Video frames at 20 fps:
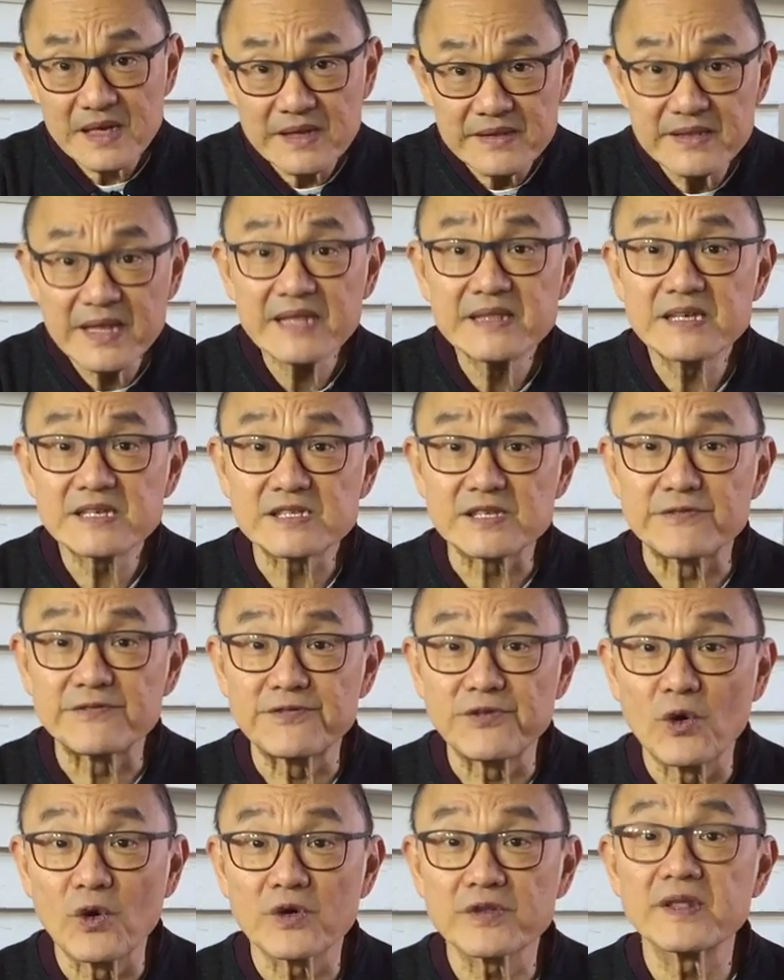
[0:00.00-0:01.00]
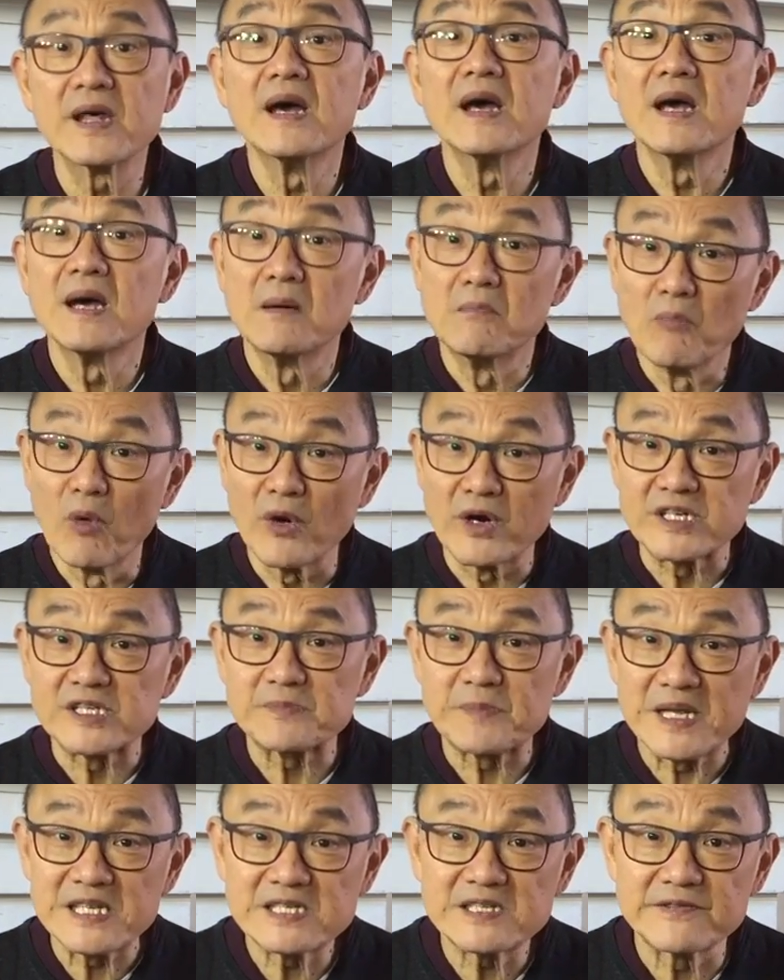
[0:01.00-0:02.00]
Then there's the fourth, more
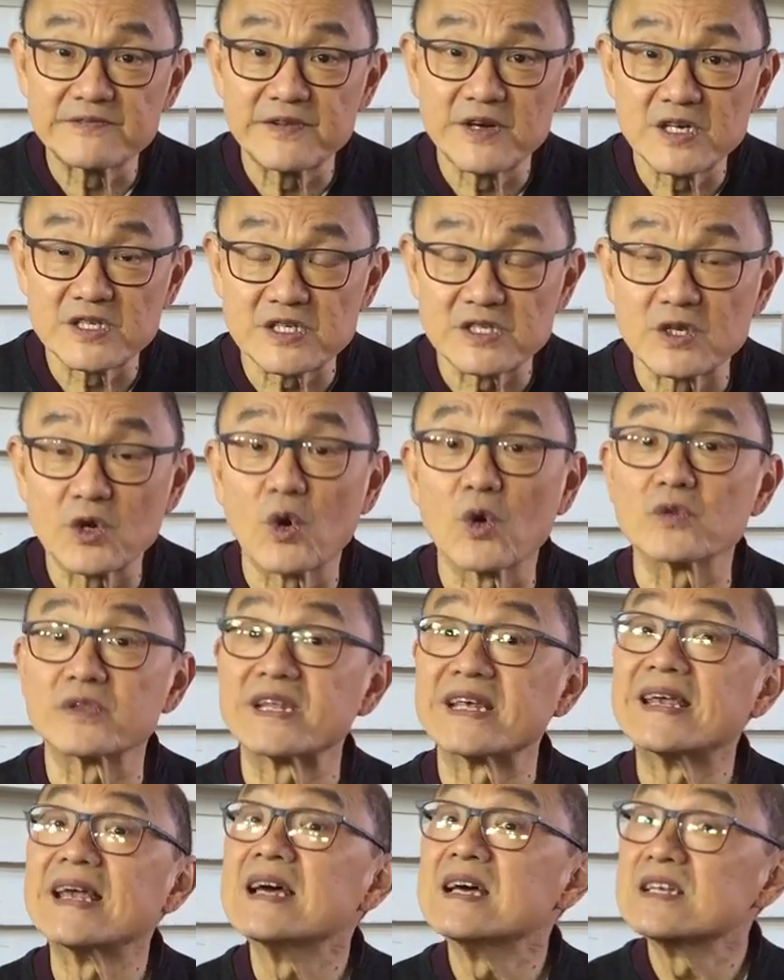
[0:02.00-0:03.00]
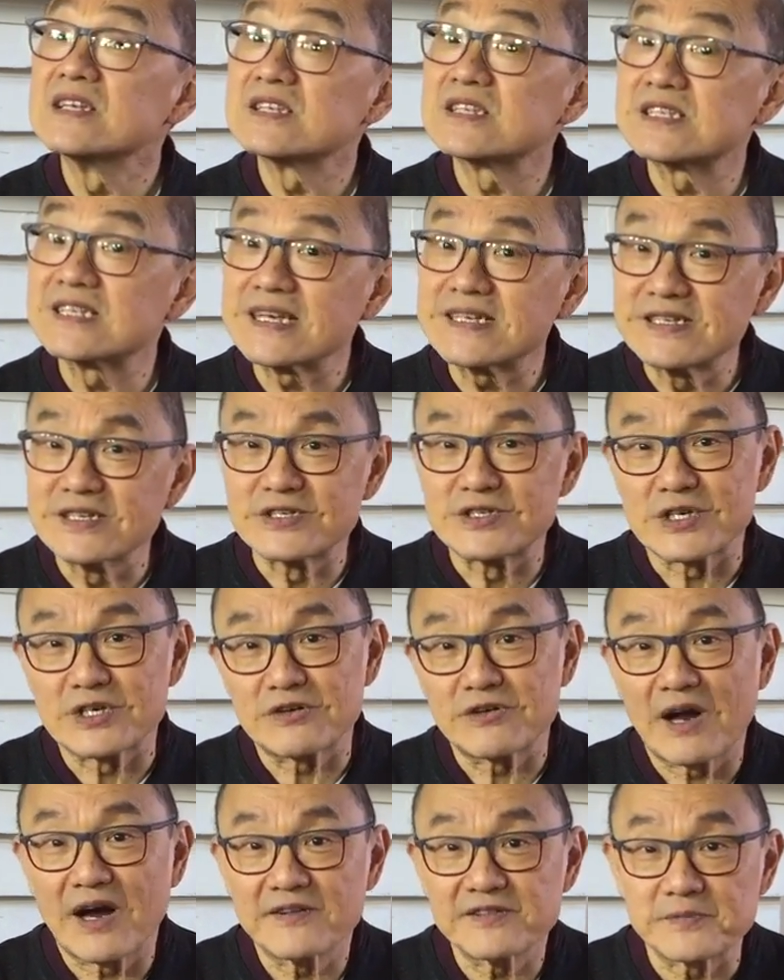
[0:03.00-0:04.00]
expensive version called the Signature
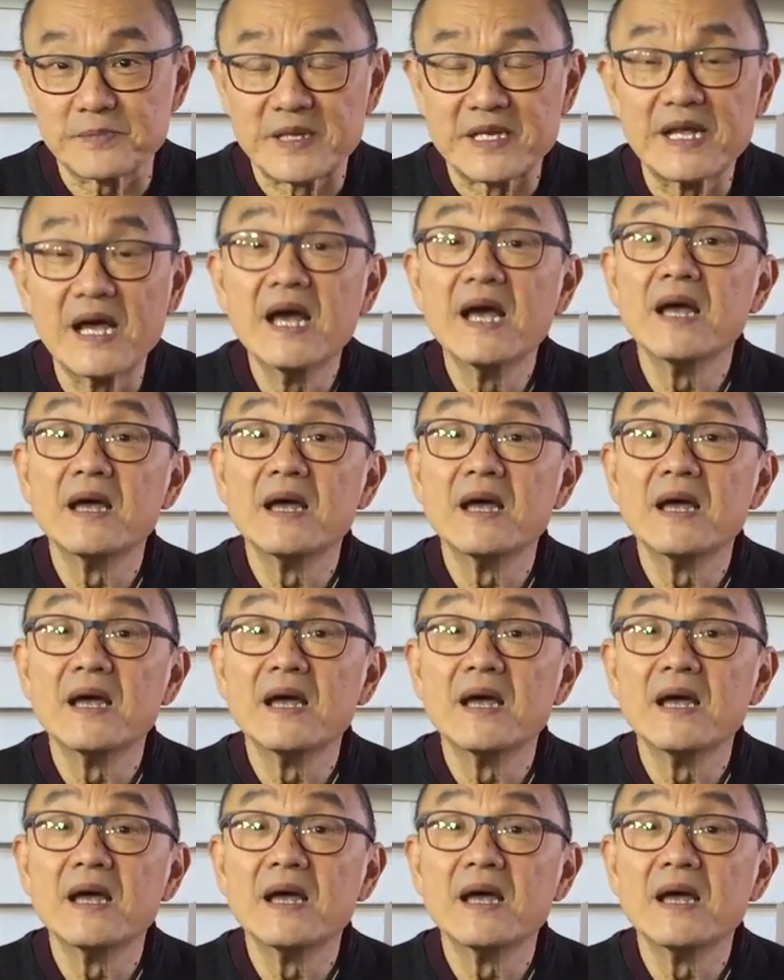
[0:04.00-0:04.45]
Craftsman,